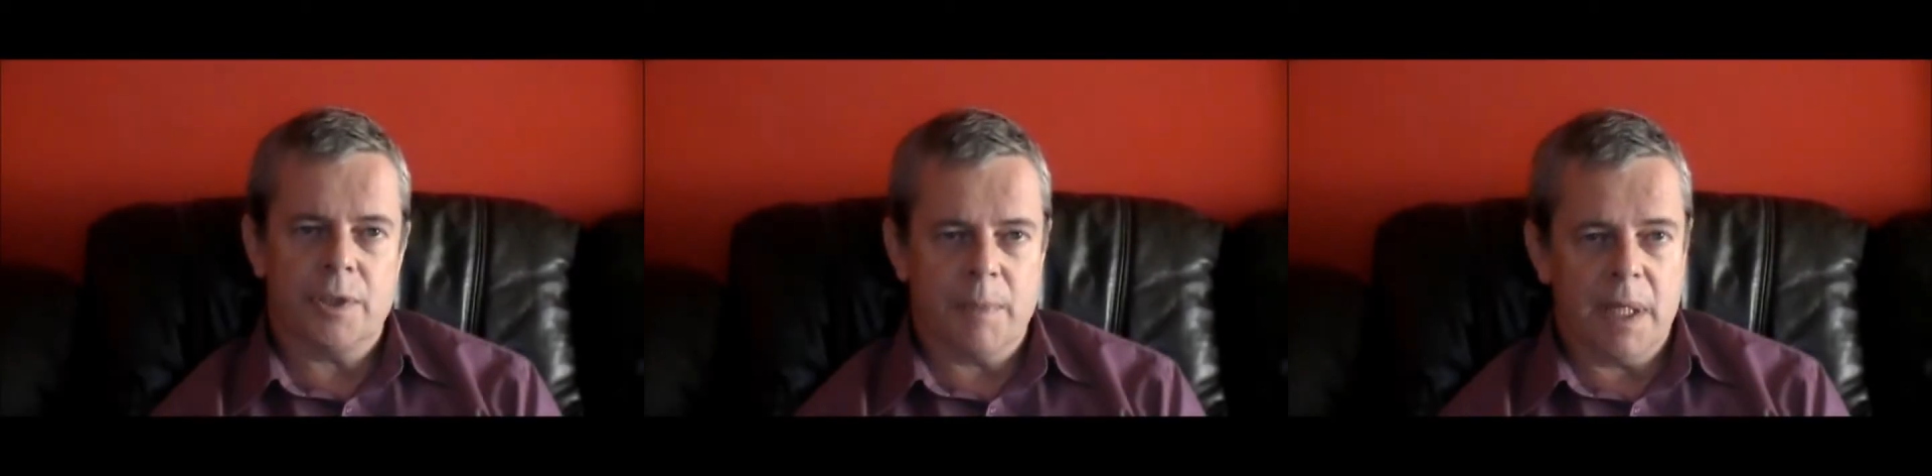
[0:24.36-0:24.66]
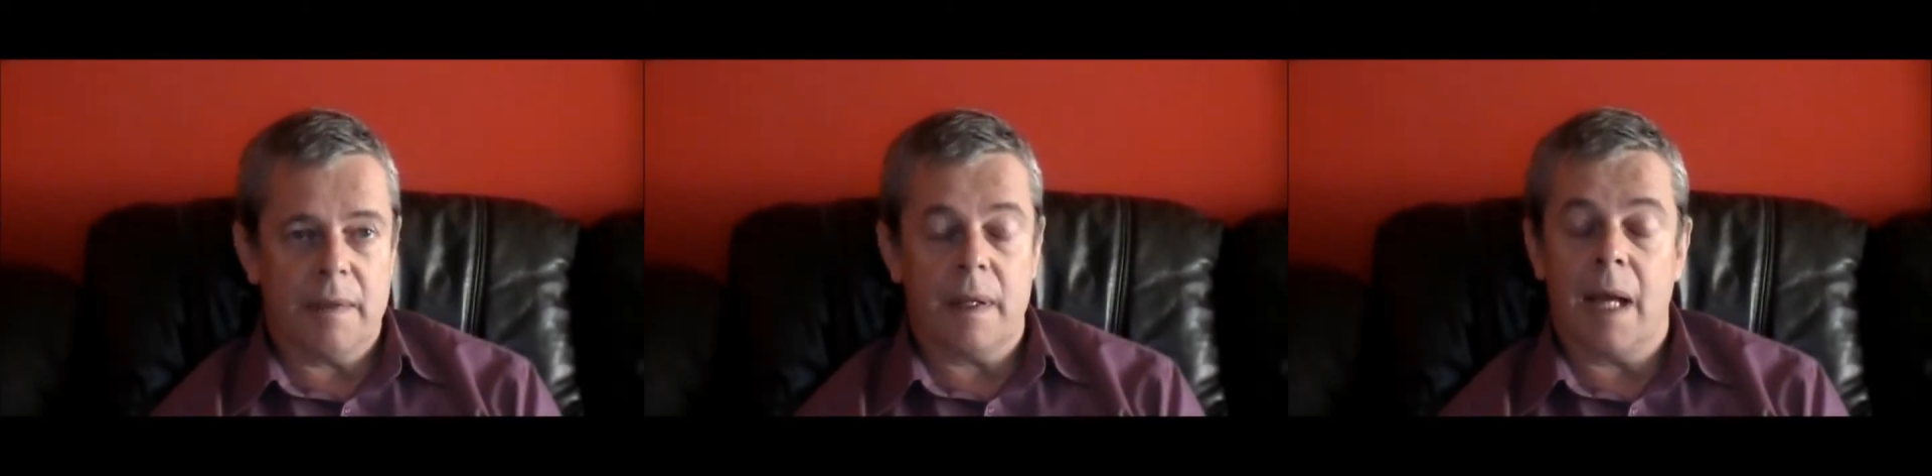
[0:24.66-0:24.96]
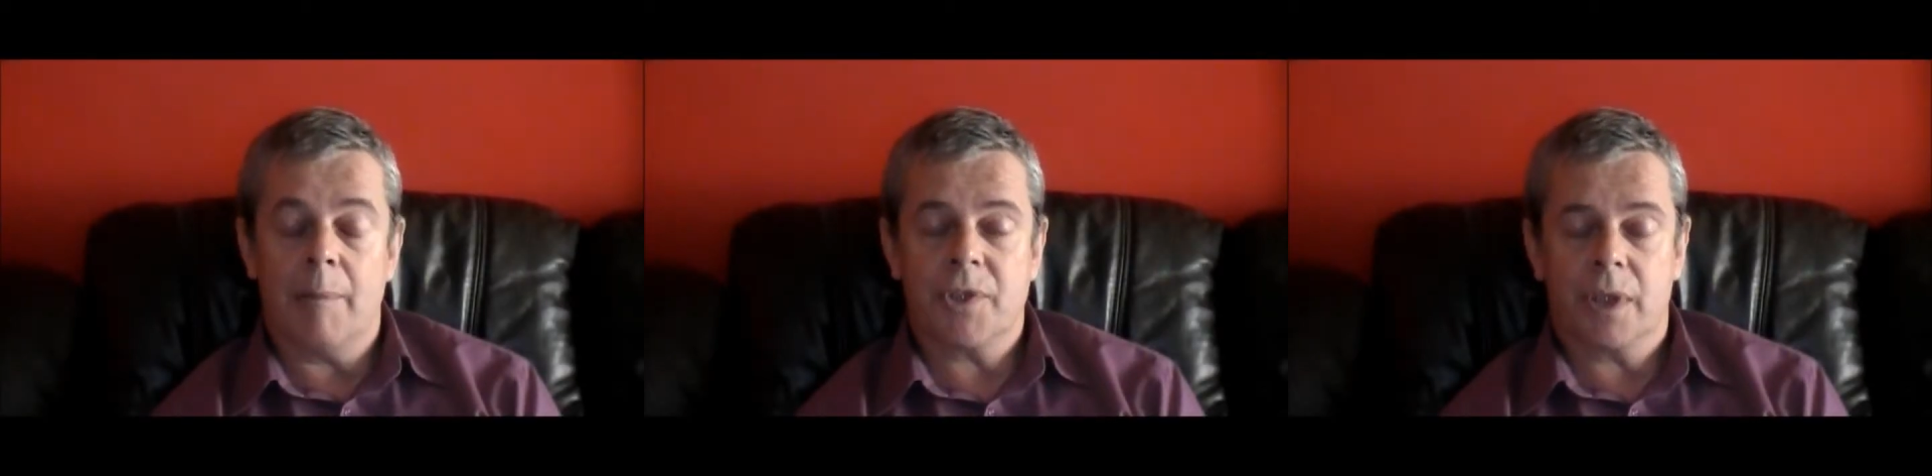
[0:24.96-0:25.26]
met the
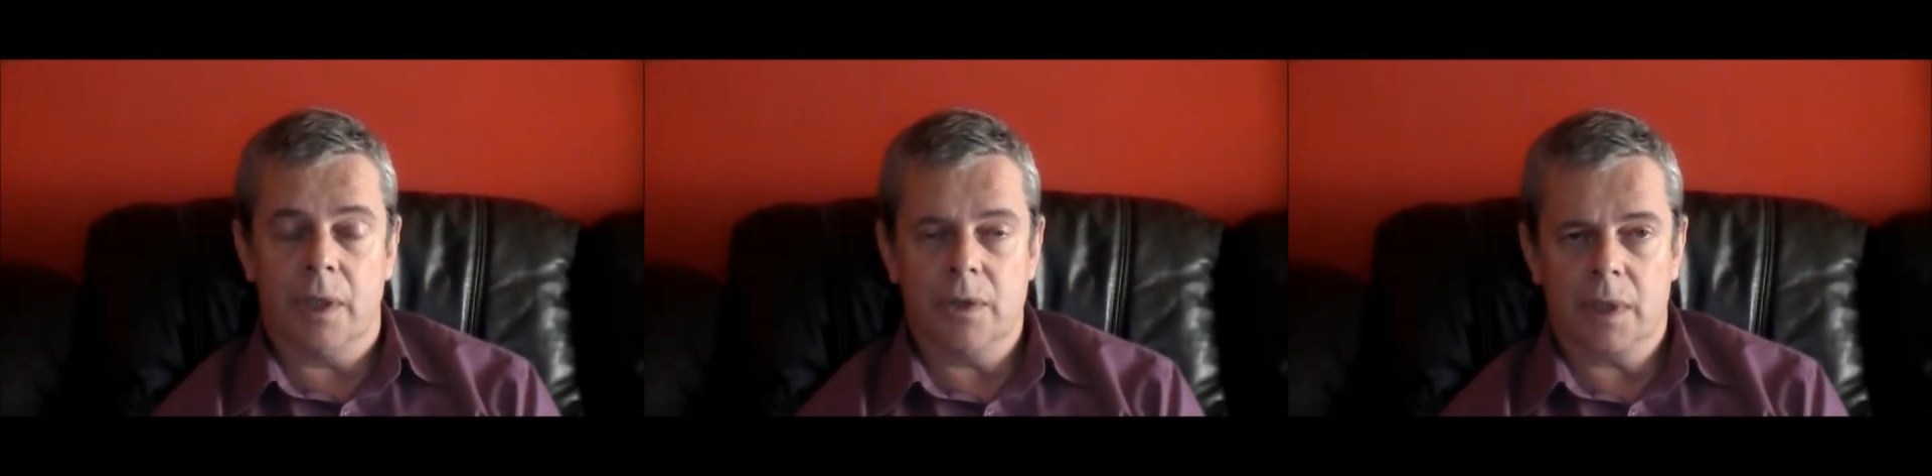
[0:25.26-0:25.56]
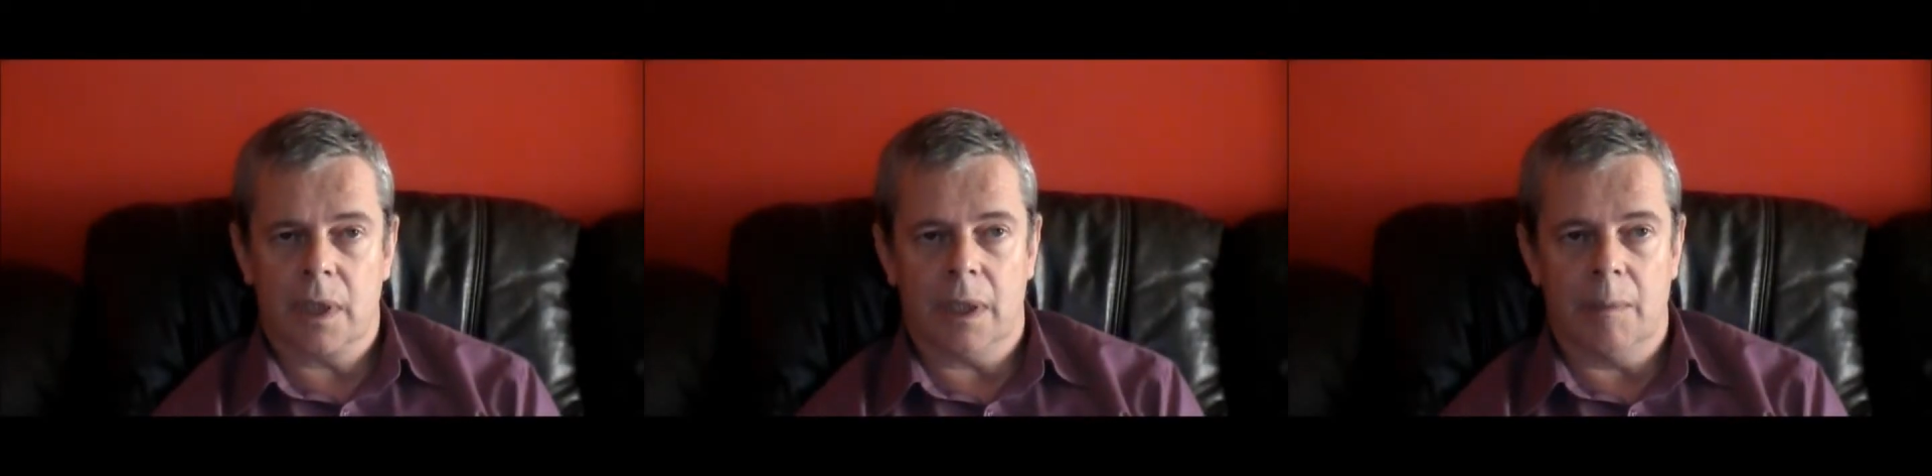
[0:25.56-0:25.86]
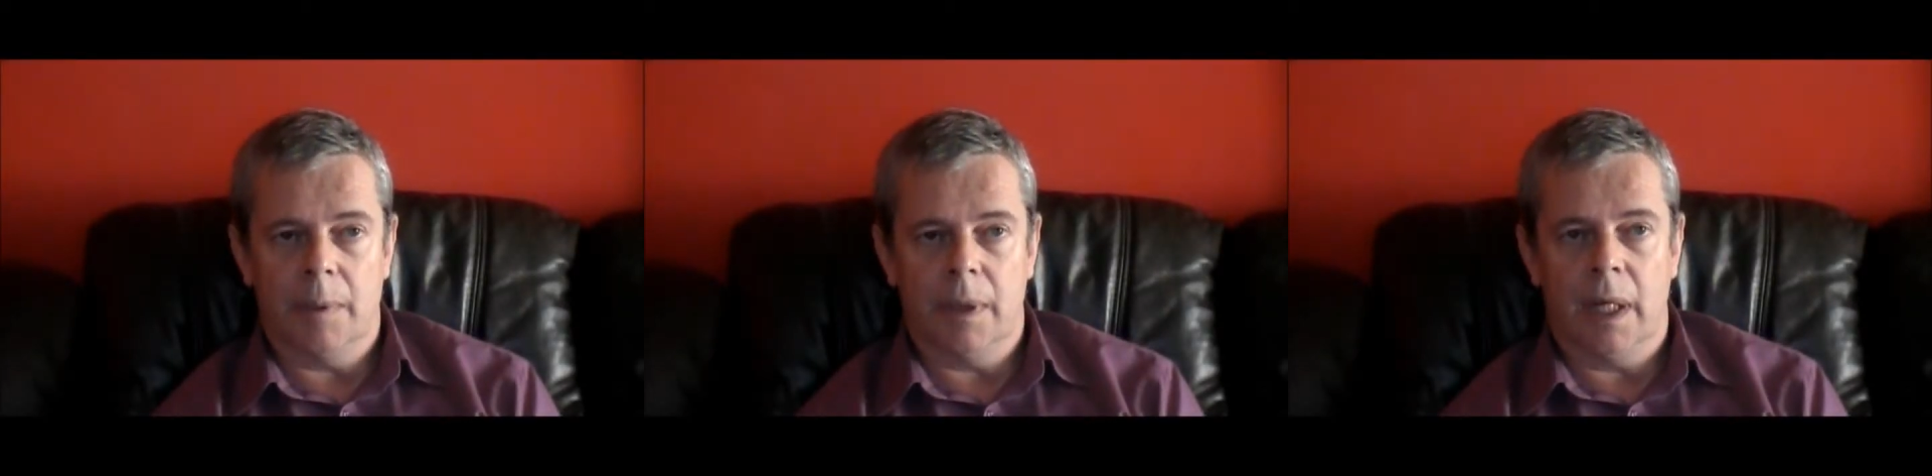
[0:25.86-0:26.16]
Hampshire Ghost Club